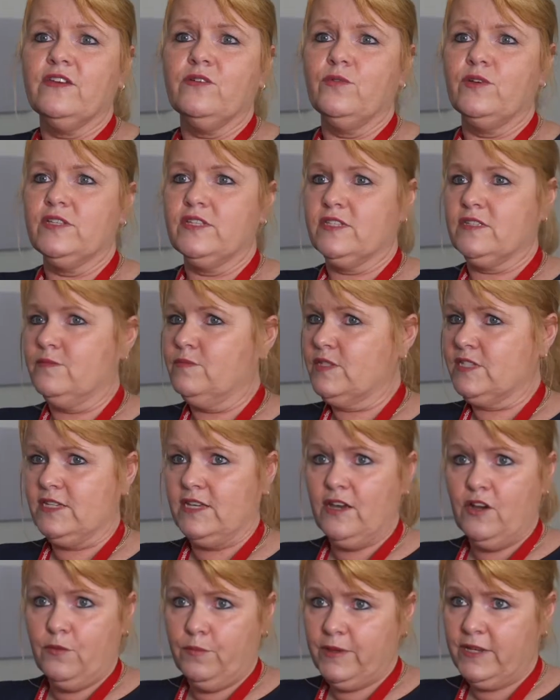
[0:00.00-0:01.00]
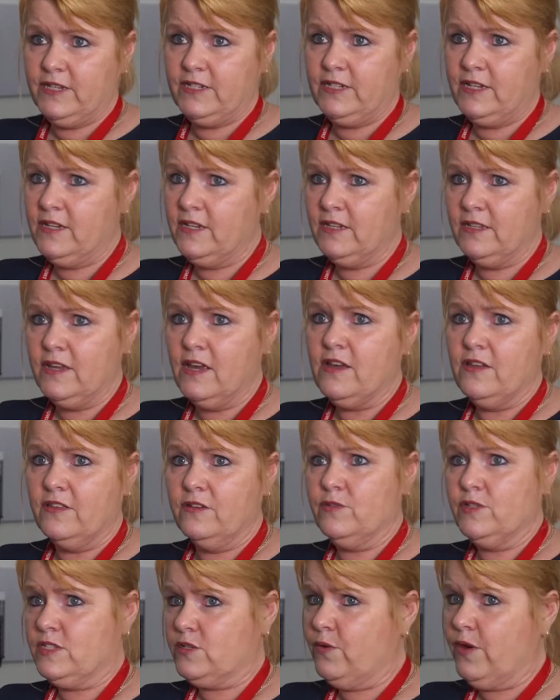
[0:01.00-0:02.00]
There was some COPD
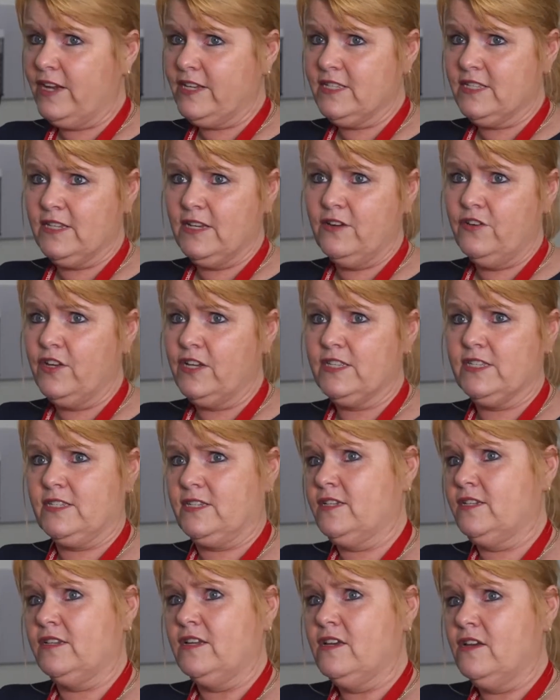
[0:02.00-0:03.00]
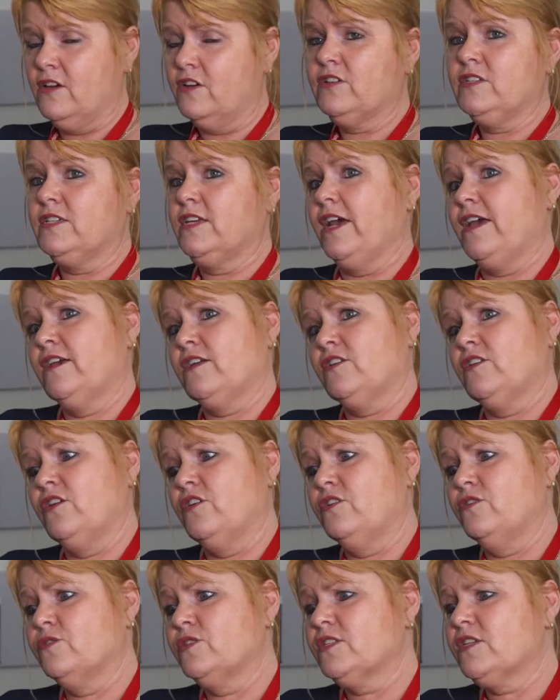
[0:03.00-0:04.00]
that was quite serious and
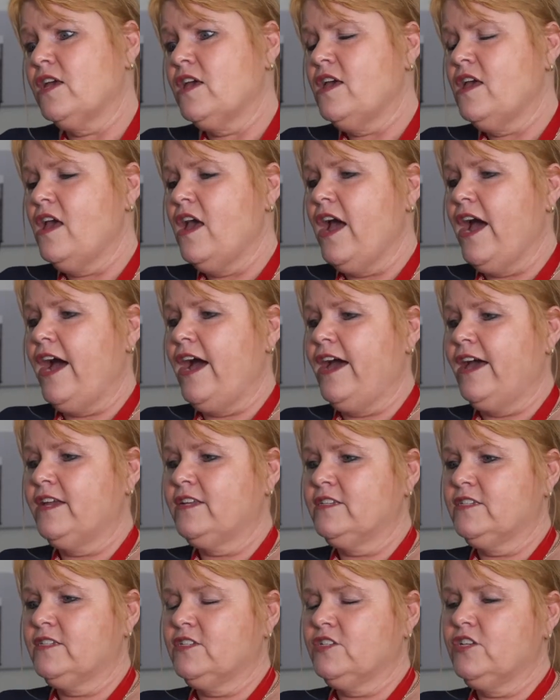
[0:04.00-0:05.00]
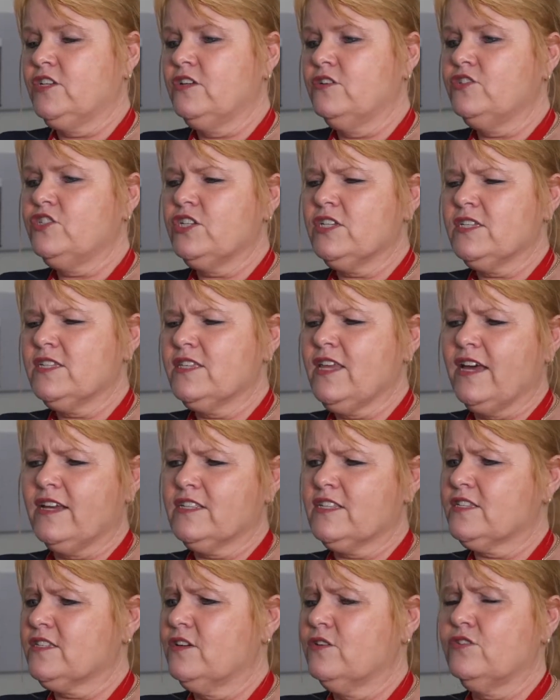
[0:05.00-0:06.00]
undiagnosed. And, you know, just
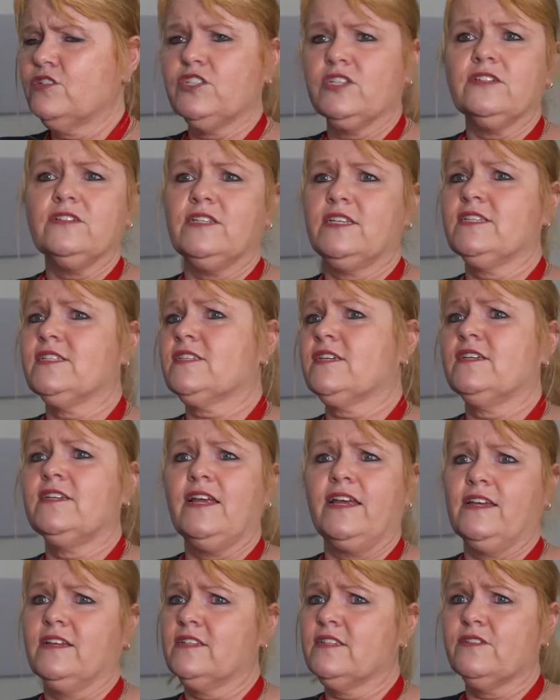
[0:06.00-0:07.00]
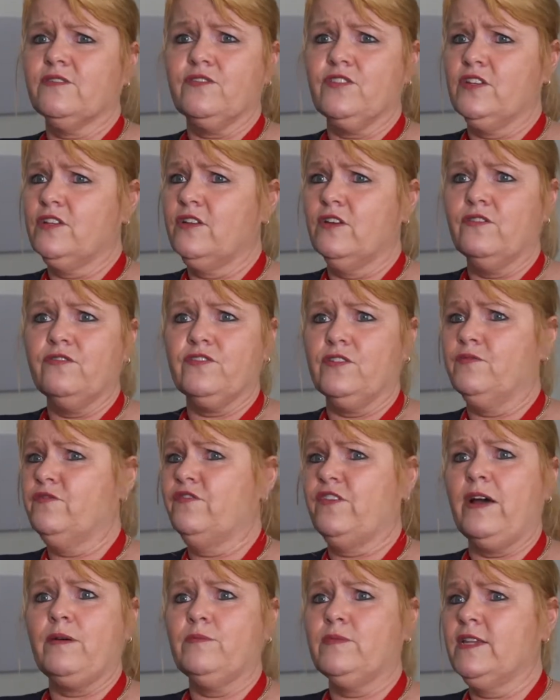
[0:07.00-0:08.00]
that social disconnect, you know, from
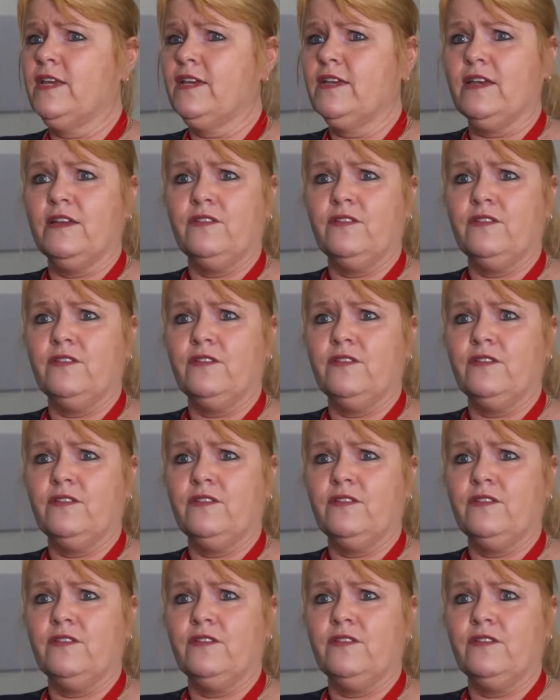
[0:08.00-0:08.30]
family